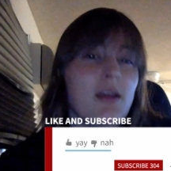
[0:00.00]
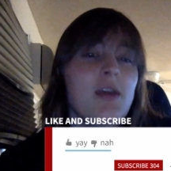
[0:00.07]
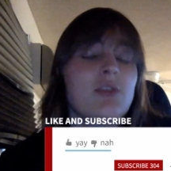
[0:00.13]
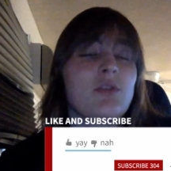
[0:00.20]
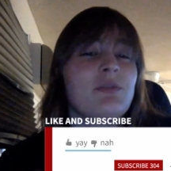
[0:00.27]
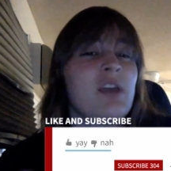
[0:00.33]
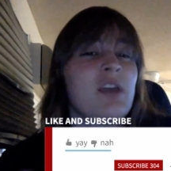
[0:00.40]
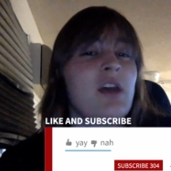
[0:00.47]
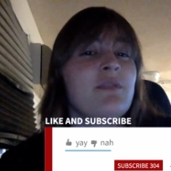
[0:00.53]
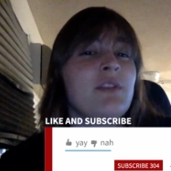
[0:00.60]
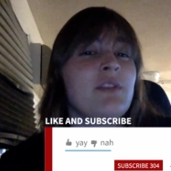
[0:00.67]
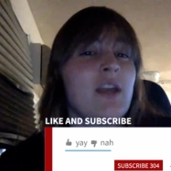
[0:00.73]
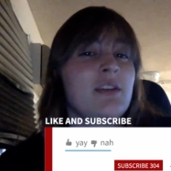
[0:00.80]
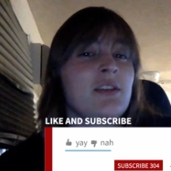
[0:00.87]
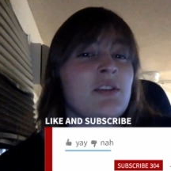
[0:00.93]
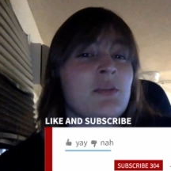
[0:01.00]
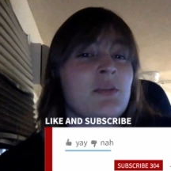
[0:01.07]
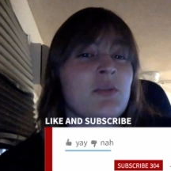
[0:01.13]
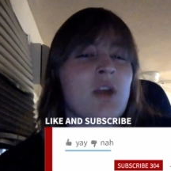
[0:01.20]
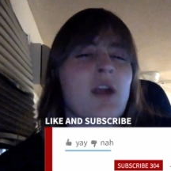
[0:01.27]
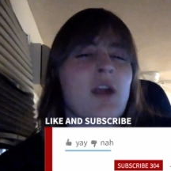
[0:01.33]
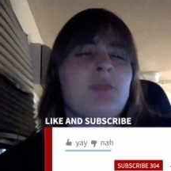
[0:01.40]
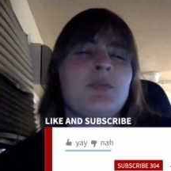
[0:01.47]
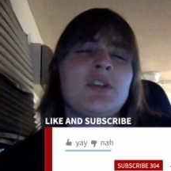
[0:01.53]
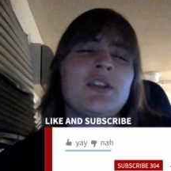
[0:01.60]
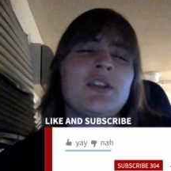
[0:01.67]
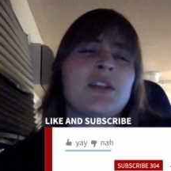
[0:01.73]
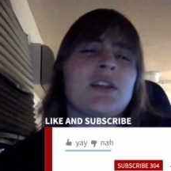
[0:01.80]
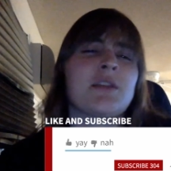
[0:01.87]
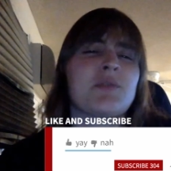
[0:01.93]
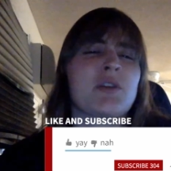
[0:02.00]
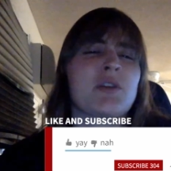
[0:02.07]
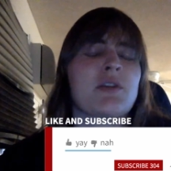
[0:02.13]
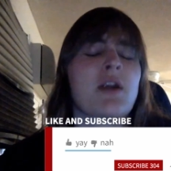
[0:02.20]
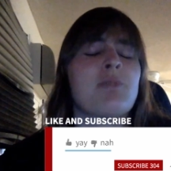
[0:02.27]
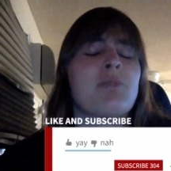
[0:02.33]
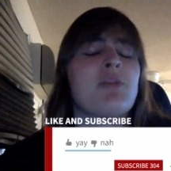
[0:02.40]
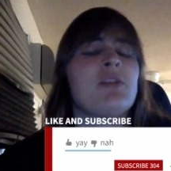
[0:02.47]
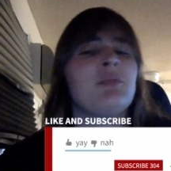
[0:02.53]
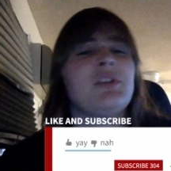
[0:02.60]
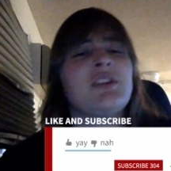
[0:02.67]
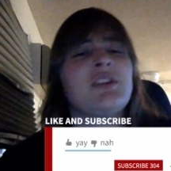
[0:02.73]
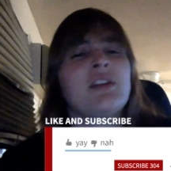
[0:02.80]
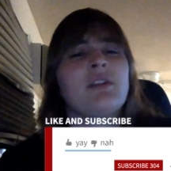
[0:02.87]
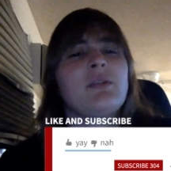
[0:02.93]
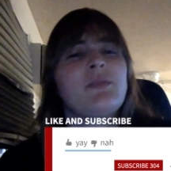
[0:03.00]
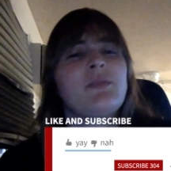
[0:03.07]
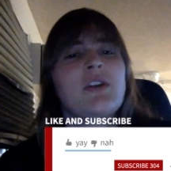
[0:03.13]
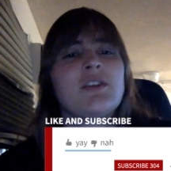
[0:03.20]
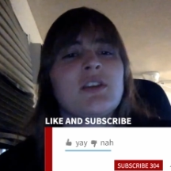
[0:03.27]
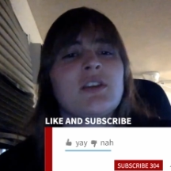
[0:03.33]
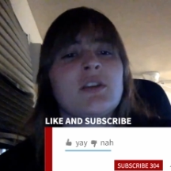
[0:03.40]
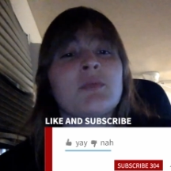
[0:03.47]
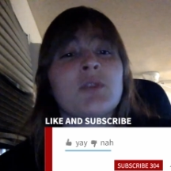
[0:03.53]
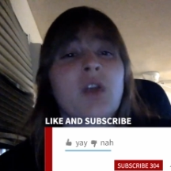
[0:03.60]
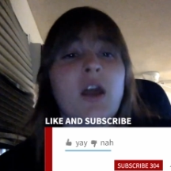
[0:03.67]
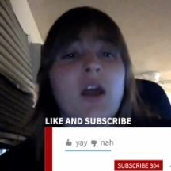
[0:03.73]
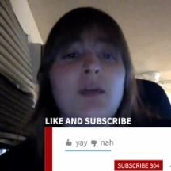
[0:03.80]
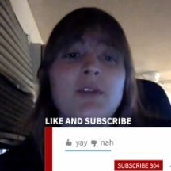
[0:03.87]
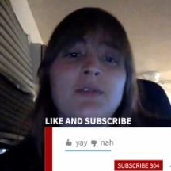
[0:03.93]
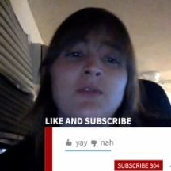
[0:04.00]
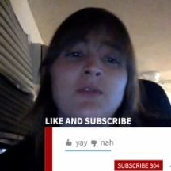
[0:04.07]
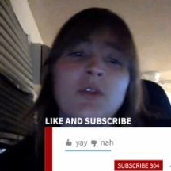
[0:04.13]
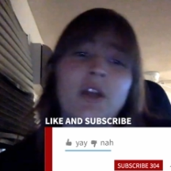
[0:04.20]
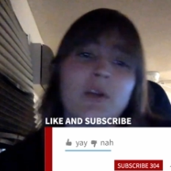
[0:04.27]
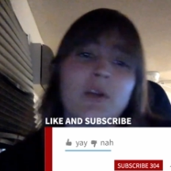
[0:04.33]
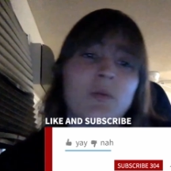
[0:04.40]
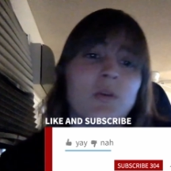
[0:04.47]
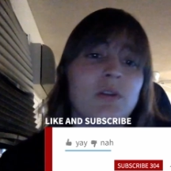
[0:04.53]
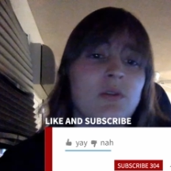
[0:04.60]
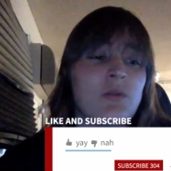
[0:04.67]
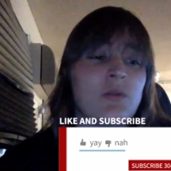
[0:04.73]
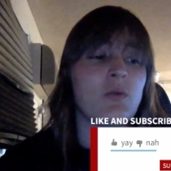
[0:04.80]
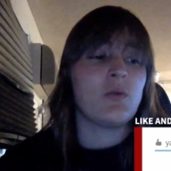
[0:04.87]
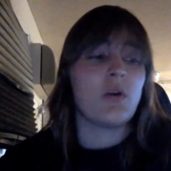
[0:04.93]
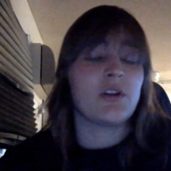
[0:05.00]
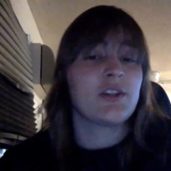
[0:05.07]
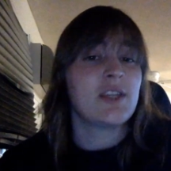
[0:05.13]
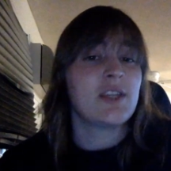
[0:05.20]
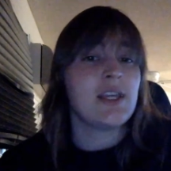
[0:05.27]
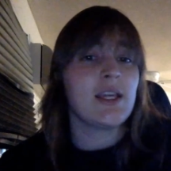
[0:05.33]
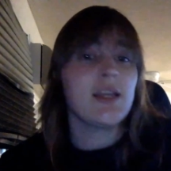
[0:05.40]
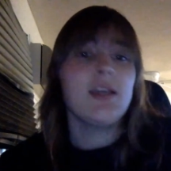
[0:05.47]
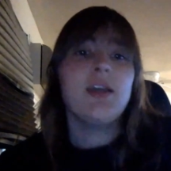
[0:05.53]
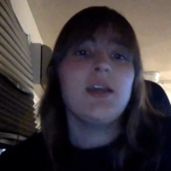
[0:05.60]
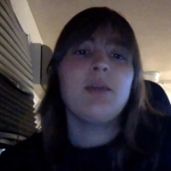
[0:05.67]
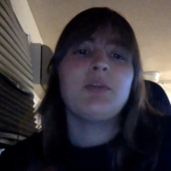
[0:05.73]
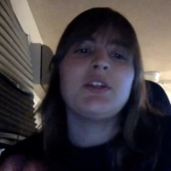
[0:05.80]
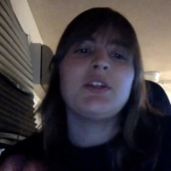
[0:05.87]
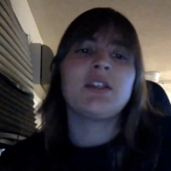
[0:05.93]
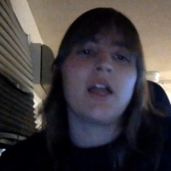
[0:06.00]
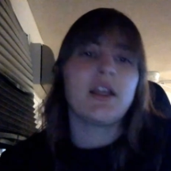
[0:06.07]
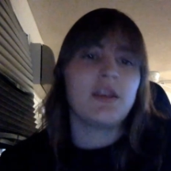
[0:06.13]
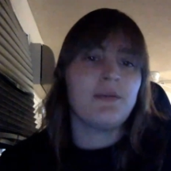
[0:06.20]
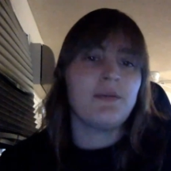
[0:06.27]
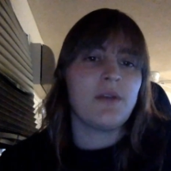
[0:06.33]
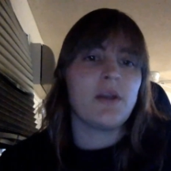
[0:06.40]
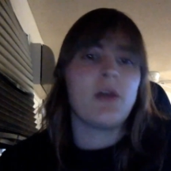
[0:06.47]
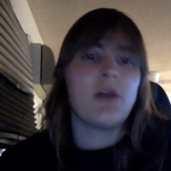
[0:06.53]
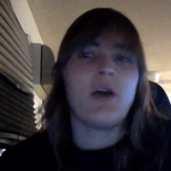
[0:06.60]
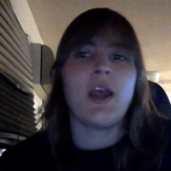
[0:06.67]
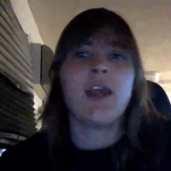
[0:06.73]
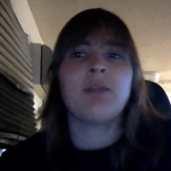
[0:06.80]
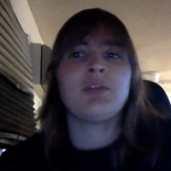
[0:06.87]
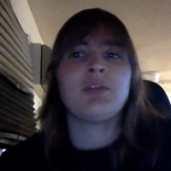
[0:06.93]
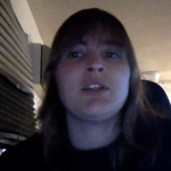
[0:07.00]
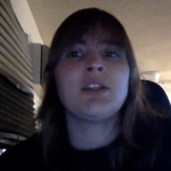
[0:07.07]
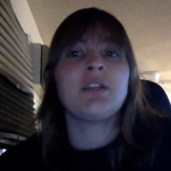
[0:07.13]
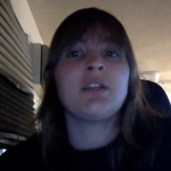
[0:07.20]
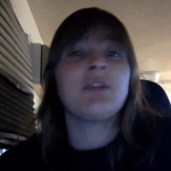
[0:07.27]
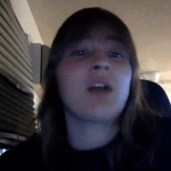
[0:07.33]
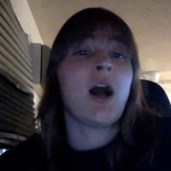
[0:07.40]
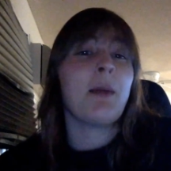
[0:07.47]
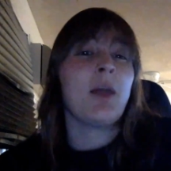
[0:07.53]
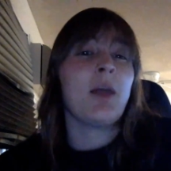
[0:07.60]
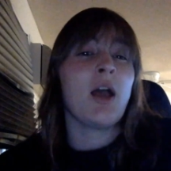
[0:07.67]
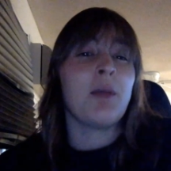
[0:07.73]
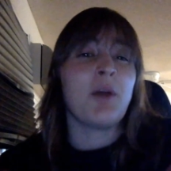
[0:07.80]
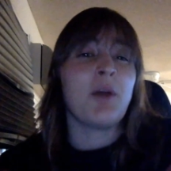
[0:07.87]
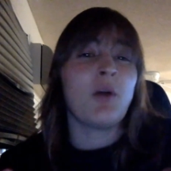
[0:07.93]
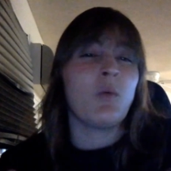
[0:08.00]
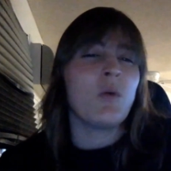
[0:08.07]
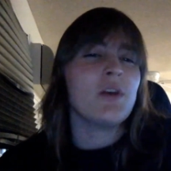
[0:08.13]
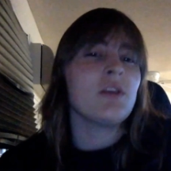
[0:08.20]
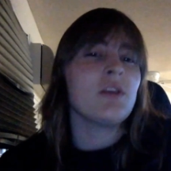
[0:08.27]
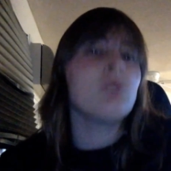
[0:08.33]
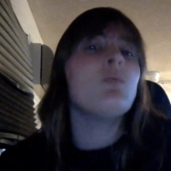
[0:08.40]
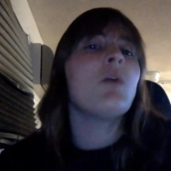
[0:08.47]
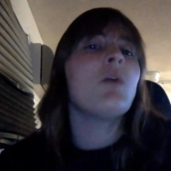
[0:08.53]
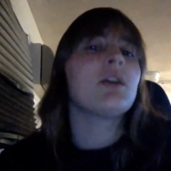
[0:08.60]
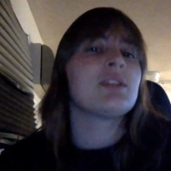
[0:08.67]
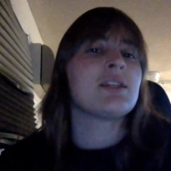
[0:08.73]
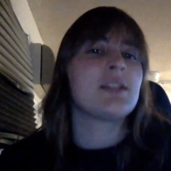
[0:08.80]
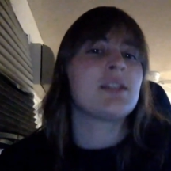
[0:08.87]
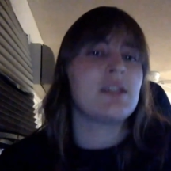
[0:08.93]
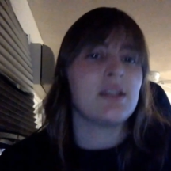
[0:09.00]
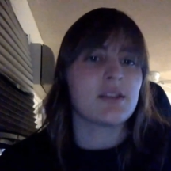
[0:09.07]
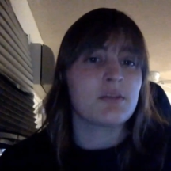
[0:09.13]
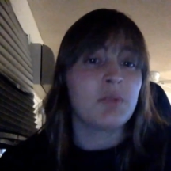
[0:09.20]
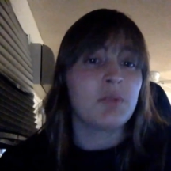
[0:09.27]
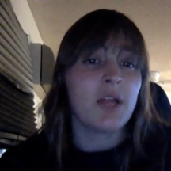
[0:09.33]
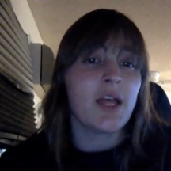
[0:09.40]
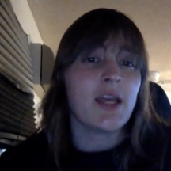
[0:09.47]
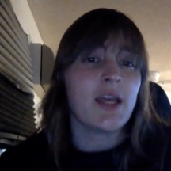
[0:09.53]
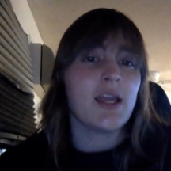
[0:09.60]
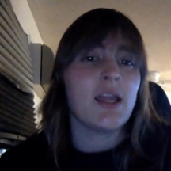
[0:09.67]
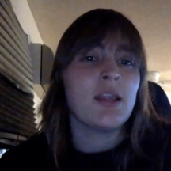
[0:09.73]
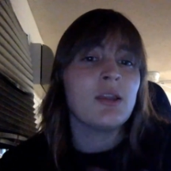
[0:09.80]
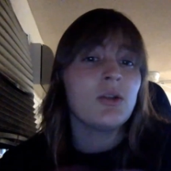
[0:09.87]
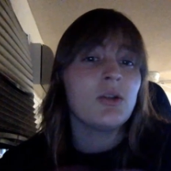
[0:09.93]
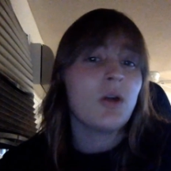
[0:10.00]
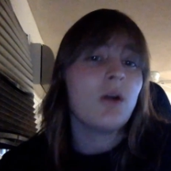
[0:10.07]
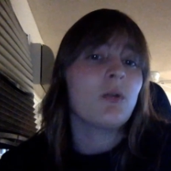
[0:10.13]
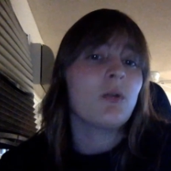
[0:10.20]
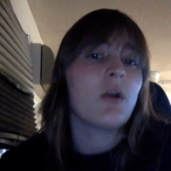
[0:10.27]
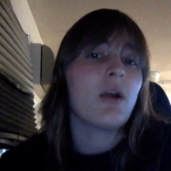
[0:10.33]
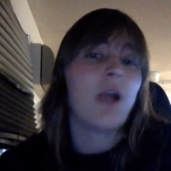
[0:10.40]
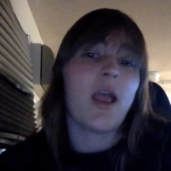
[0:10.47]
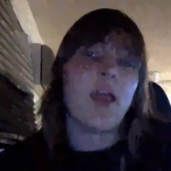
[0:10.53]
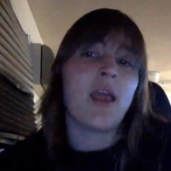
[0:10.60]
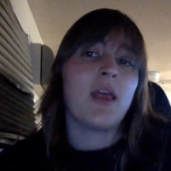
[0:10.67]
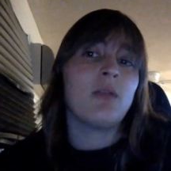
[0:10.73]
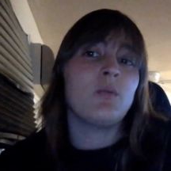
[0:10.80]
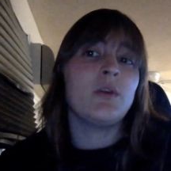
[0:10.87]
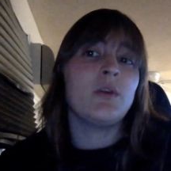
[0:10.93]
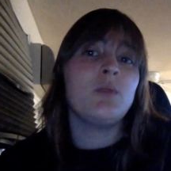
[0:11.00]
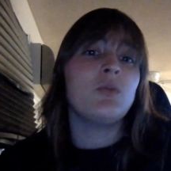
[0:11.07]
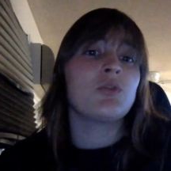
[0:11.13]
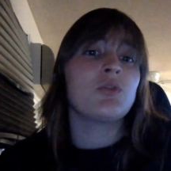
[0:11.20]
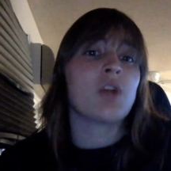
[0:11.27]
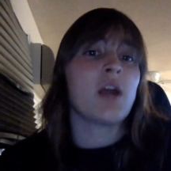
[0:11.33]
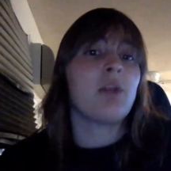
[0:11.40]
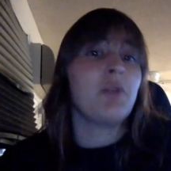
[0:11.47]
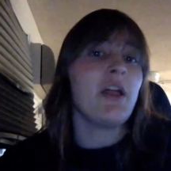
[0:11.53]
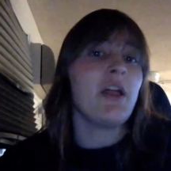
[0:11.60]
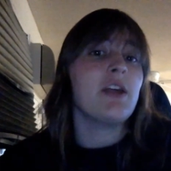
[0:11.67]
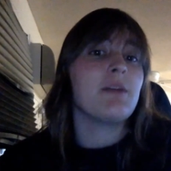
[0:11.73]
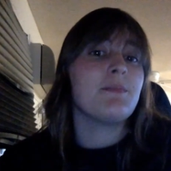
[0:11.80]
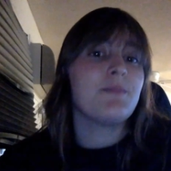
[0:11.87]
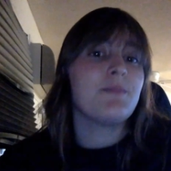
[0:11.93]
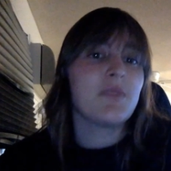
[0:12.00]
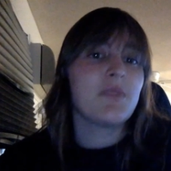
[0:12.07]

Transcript: So if you have yet to subscribe, please hit that subscribe button and please tell your friends to subscribe if you like what you are seeing. Please like the video and please leave a comment about what you want to see us play in the long run and we will try to play it.